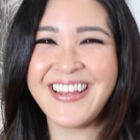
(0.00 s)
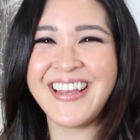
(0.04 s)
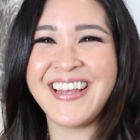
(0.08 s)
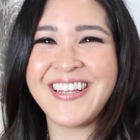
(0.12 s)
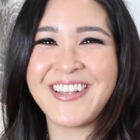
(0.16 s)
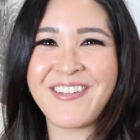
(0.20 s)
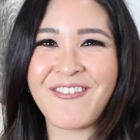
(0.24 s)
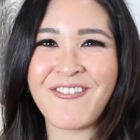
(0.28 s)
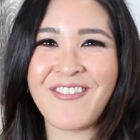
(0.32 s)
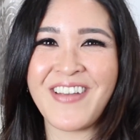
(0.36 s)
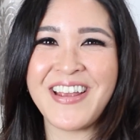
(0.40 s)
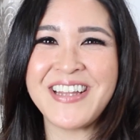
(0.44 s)

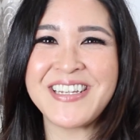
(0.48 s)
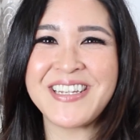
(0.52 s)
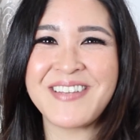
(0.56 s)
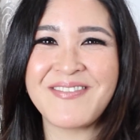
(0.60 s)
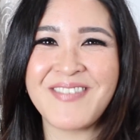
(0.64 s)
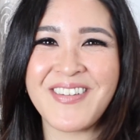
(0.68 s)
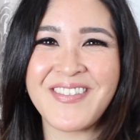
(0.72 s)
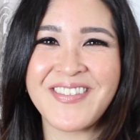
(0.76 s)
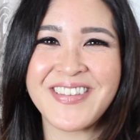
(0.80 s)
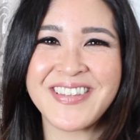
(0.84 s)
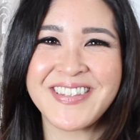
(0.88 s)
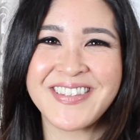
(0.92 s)
He's feeding
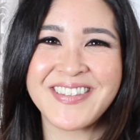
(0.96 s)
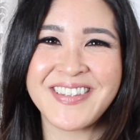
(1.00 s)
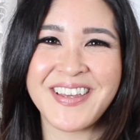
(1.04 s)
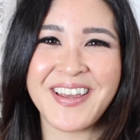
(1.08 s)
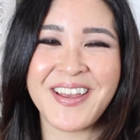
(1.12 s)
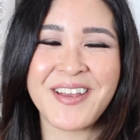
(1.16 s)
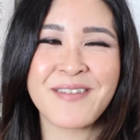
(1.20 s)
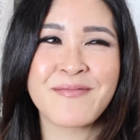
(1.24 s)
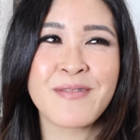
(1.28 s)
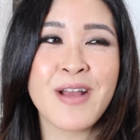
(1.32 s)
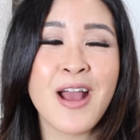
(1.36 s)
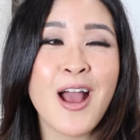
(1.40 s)
me with
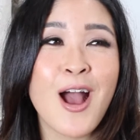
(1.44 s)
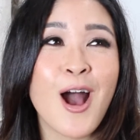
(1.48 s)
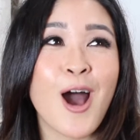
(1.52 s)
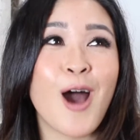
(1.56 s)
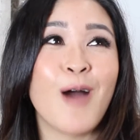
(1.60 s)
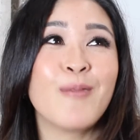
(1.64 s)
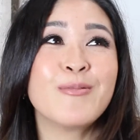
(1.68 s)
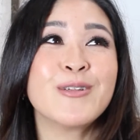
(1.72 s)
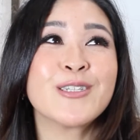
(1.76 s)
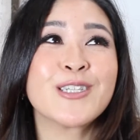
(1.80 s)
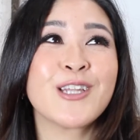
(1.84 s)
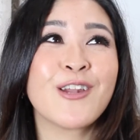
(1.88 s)
soup.
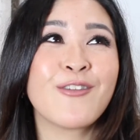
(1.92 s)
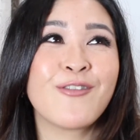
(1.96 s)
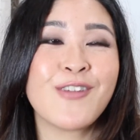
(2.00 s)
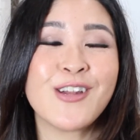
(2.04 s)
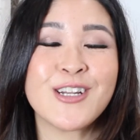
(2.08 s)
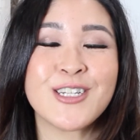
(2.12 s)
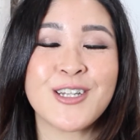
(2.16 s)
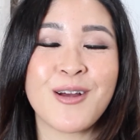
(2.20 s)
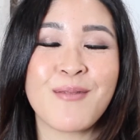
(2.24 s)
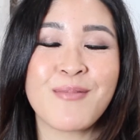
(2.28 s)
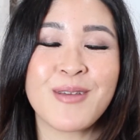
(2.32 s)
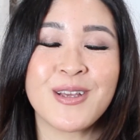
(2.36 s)
I'm just going to
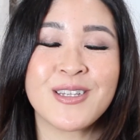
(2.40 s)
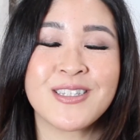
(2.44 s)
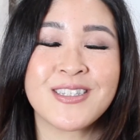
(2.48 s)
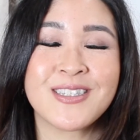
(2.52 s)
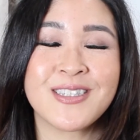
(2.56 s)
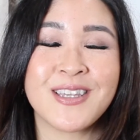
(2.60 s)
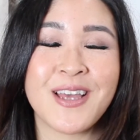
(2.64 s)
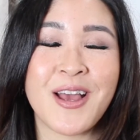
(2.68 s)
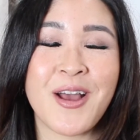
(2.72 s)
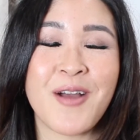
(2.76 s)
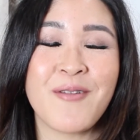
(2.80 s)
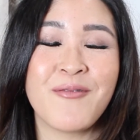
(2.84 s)
finish up
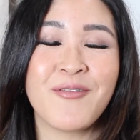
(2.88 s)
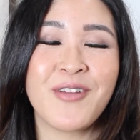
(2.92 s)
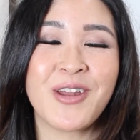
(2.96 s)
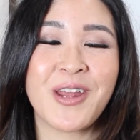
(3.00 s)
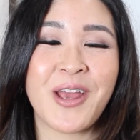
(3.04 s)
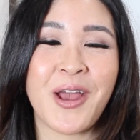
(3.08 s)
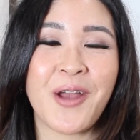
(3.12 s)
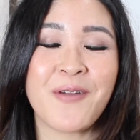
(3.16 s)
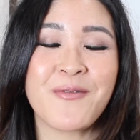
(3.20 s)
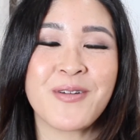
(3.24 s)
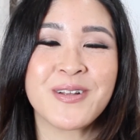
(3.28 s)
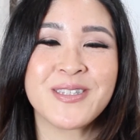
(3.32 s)
this um,
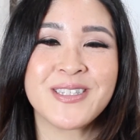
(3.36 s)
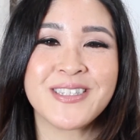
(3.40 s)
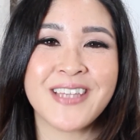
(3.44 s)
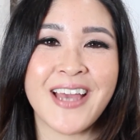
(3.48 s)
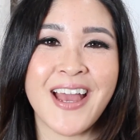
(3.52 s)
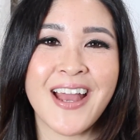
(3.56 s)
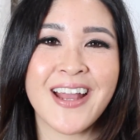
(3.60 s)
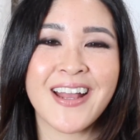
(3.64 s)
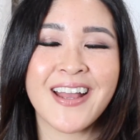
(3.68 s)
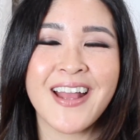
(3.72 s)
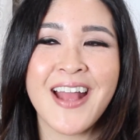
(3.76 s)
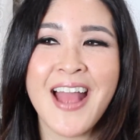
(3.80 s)
video, one
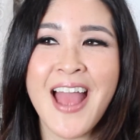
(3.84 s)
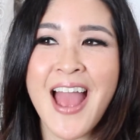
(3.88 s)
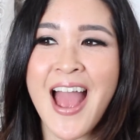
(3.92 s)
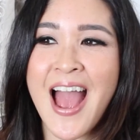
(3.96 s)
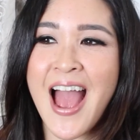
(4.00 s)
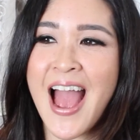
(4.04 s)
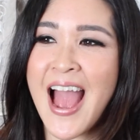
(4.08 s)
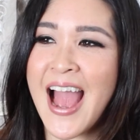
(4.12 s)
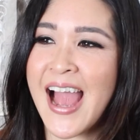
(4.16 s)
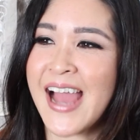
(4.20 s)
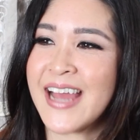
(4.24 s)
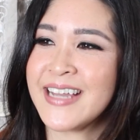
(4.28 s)
sec.
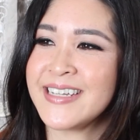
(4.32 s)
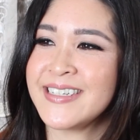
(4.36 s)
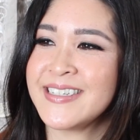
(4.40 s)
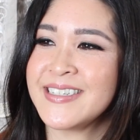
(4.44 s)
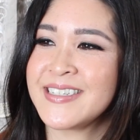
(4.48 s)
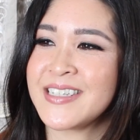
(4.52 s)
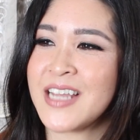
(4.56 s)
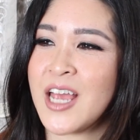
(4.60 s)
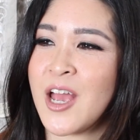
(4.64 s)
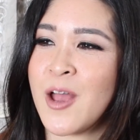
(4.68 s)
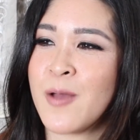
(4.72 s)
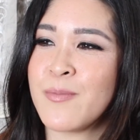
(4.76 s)

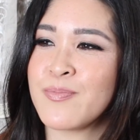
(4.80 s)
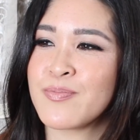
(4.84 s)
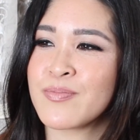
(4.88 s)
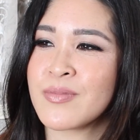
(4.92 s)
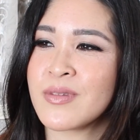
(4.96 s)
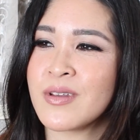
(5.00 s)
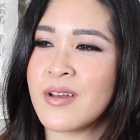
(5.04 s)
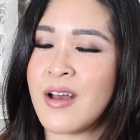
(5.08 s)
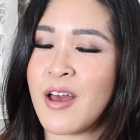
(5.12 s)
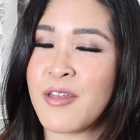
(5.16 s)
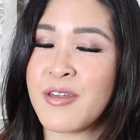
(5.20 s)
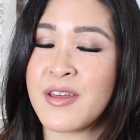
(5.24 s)
And
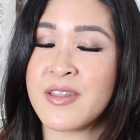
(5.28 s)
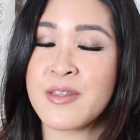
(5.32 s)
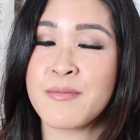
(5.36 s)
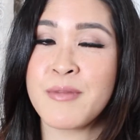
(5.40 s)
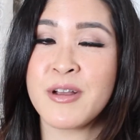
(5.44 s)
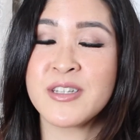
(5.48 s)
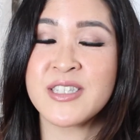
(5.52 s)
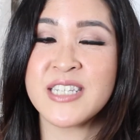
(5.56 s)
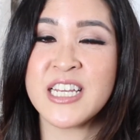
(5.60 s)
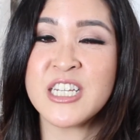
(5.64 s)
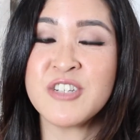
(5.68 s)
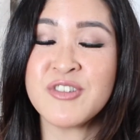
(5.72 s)
um, I think the
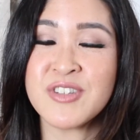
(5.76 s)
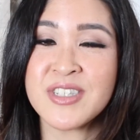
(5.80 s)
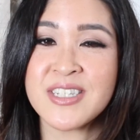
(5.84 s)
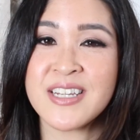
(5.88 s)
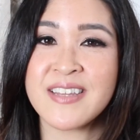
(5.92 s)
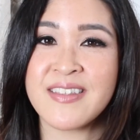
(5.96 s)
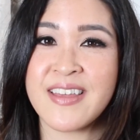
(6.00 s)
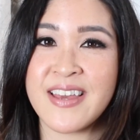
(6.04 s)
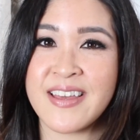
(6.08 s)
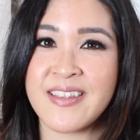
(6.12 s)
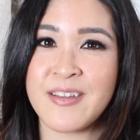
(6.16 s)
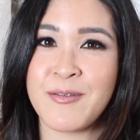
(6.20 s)
most
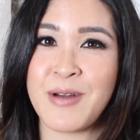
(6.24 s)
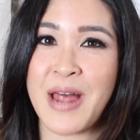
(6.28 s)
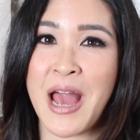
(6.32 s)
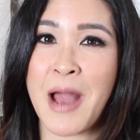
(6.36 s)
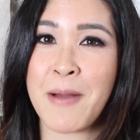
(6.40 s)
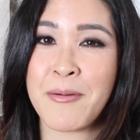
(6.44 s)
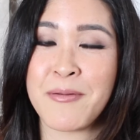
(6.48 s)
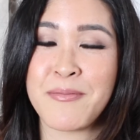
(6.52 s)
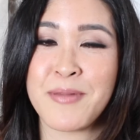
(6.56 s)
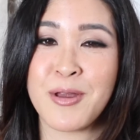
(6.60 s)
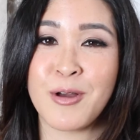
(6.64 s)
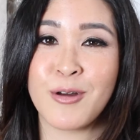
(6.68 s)
interesting thing that will
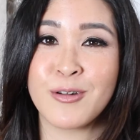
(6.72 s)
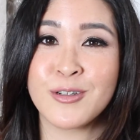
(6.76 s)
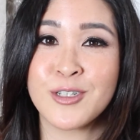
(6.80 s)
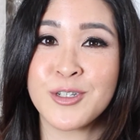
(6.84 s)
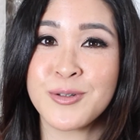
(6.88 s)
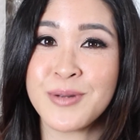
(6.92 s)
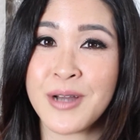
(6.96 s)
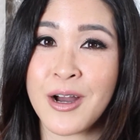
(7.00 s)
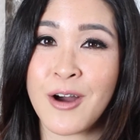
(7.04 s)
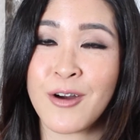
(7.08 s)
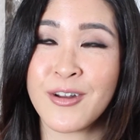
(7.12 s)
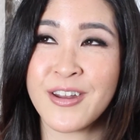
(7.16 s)
happen to me on,
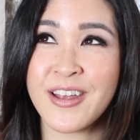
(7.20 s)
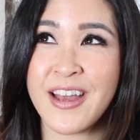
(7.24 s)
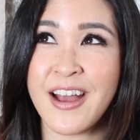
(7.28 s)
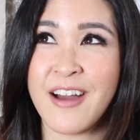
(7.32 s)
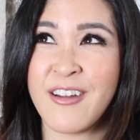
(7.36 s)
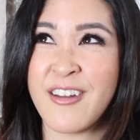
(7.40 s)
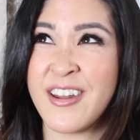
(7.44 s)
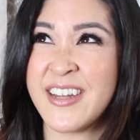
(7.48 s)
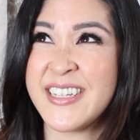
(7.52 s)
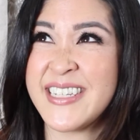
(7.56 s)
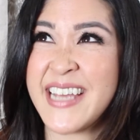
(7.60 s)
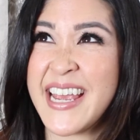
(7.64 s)
to, on,
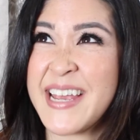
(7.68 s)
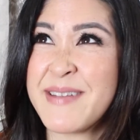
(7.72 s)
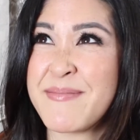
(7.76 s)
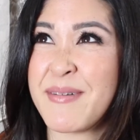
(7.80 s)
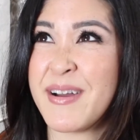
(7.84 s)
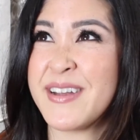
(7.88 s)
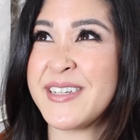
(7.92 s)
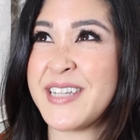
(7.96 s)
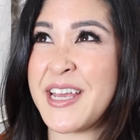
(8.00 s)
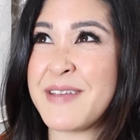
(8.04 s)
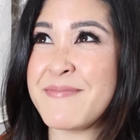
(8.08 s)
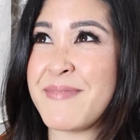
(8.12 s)
on a
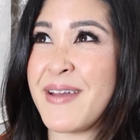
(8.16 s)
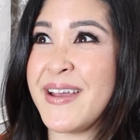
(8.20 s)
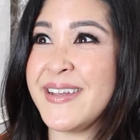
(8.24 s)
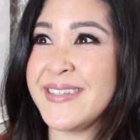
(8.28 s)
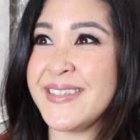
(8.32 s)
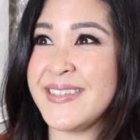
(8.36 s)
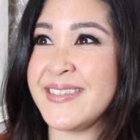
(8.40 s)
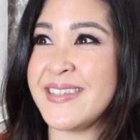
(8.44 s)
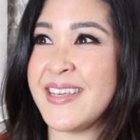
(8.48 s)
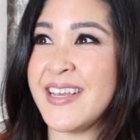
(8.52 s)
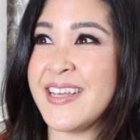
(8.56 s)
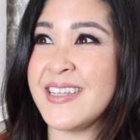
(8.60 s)
day-by-day -day
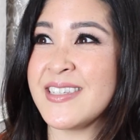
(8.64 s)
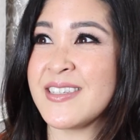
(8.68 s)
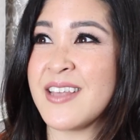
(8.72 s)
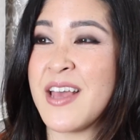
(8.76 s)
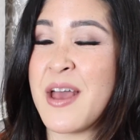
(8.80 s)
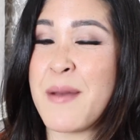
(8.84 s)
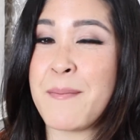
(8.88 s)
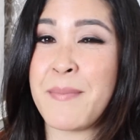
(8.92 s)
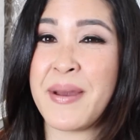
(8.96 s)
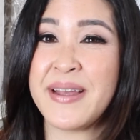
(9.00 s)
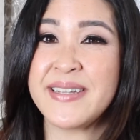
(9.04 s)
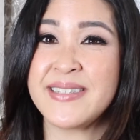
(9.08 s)
basis is
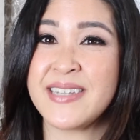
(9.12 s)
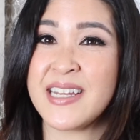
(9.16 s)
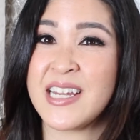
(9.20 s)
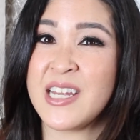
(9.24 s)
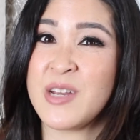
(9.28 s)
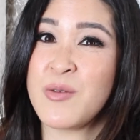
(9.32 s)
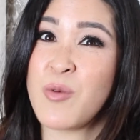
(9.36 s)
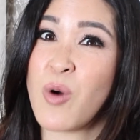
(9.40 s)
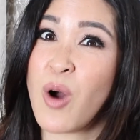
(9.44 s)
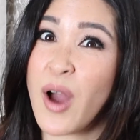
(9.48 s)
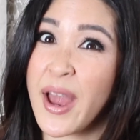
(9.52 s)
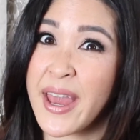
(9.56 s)

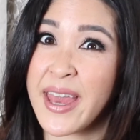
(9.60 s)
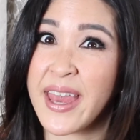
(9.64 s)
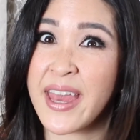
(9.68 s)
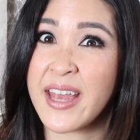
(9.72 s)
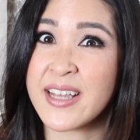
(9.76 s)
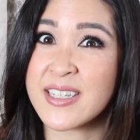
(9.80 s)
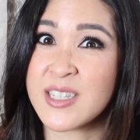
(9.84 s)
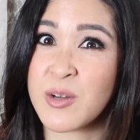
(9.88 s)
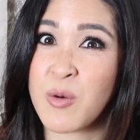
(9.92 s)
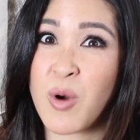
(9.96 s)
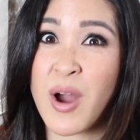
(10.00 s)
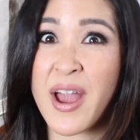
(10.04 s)
basically what I
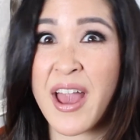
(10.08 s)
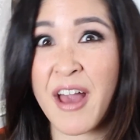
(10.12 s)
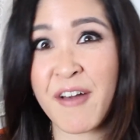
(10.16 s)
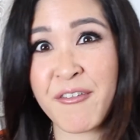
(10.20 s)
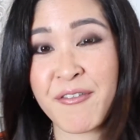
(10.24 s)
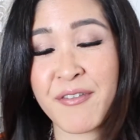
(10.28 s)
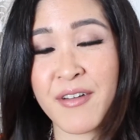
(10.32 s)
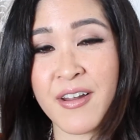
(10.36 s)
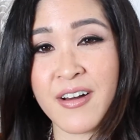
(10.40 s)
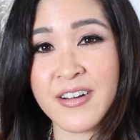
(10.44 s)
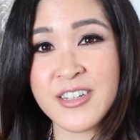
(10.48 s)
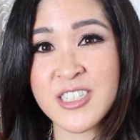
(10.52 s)
eat. So what I
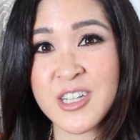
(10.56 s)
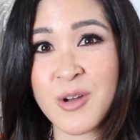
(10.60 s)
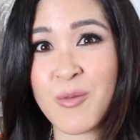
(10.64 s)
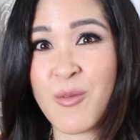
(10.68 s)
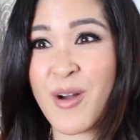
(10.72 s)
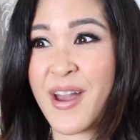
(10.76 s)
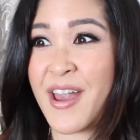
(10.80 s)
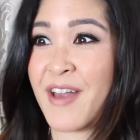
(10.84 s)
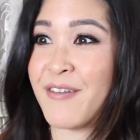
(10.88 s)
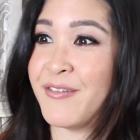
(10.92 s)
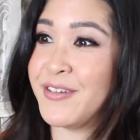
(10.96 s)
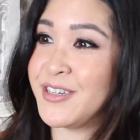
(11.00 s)
have for lunch and
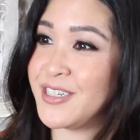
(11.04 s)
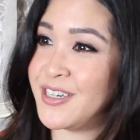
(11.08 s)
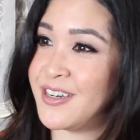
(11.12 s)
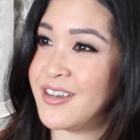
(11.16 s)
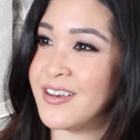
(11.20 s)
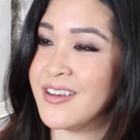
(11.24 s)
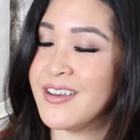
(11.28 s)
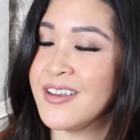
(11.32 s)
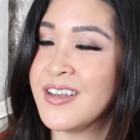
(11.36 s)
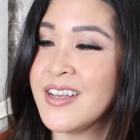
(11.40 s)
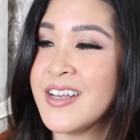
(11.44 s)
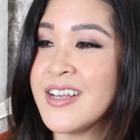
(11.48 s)
what I have for
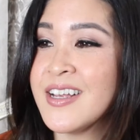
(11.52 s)
dinner.